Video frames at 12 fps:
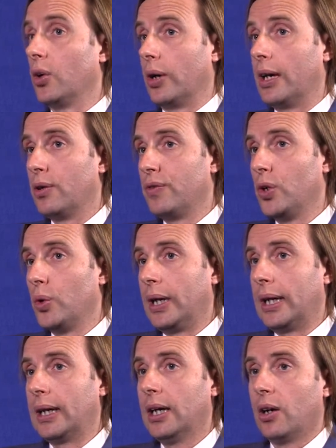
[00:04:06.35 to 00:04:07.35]

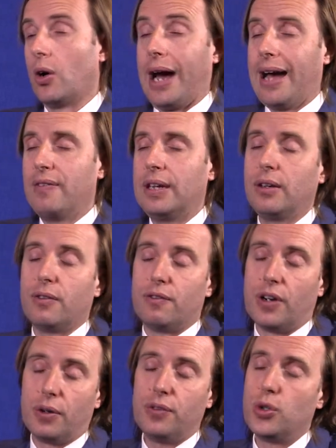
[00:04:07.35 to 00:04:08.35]
interviewing or having
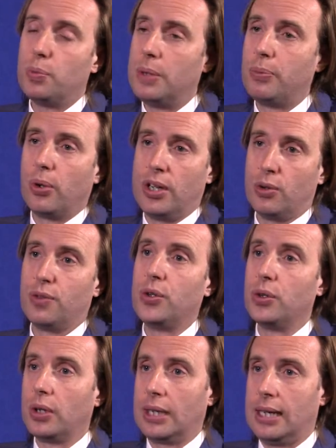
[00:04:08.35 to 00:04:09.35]
very few people
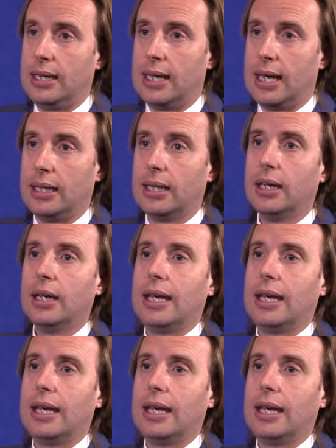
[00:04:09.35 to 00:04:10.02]
interview the candidate